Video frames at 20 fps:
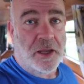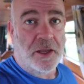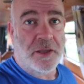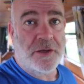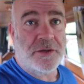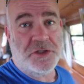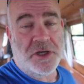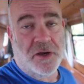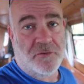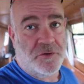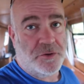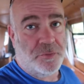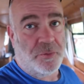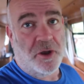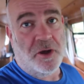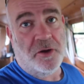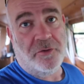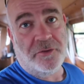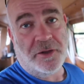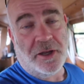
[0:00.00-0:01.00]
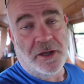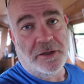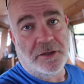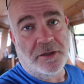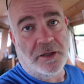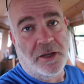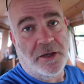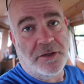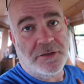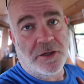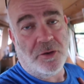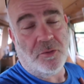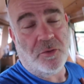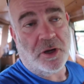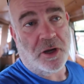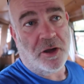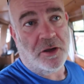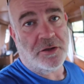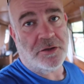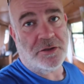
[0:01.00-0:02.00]
It's Jeff's birthday today, so we're
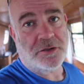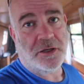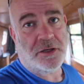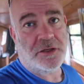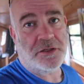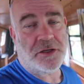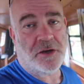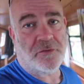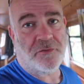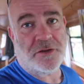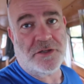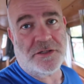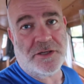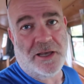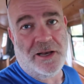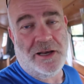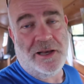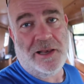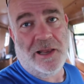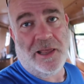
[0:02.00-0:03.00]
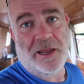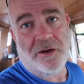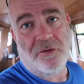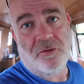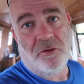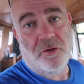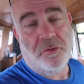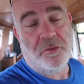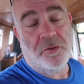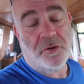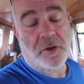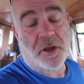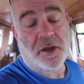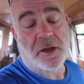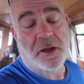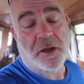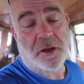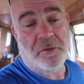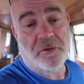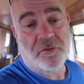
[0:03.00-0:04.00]
going to see Jeff and Sally later on
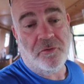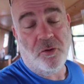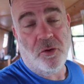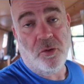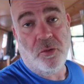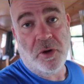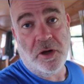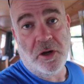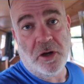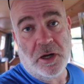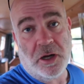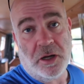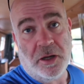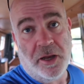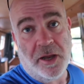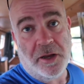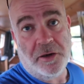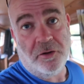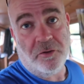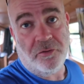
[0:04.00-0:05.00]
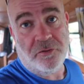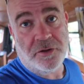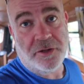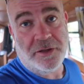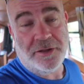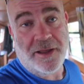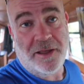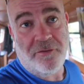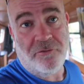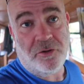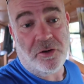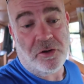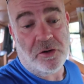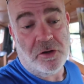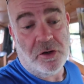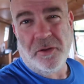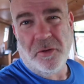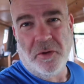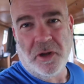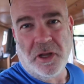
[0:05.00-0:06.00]
before we head off to Devon.
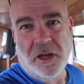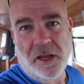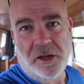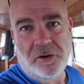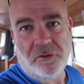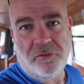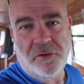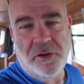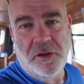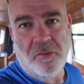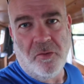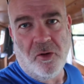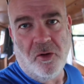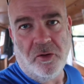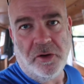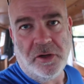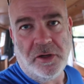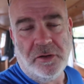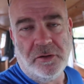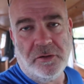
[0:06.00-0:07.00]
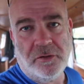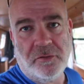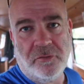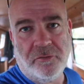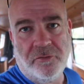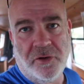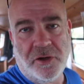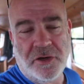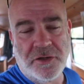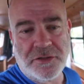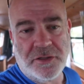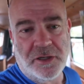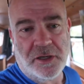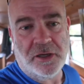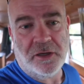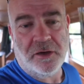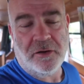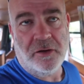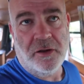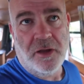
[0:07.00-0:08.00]
I think we're going to head off in the morning, first
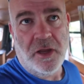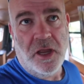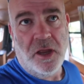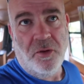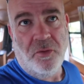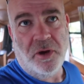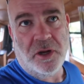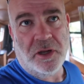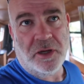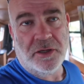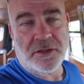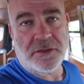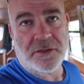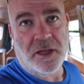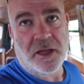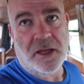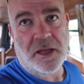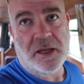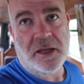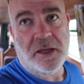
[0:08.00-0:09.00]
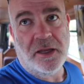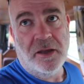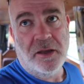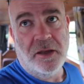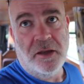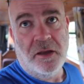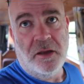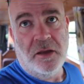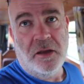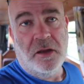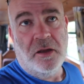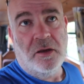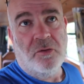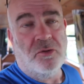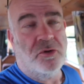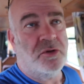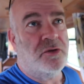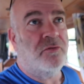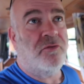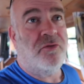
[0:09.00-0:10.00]
thing. We're going to stay
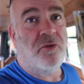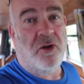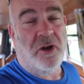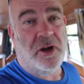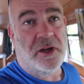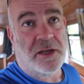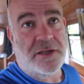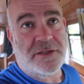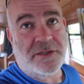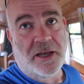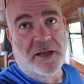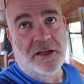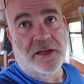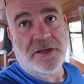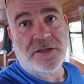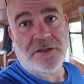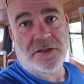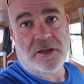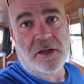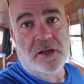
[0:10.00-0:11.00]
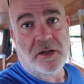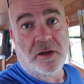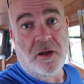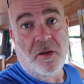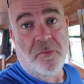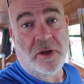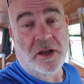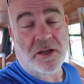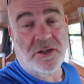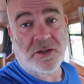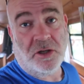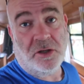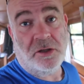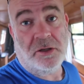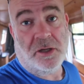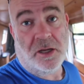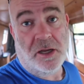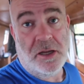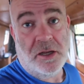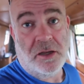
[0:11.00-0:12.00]
Friday, Saturday, and come back
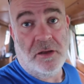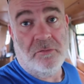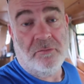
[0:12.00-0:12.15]
Sunday.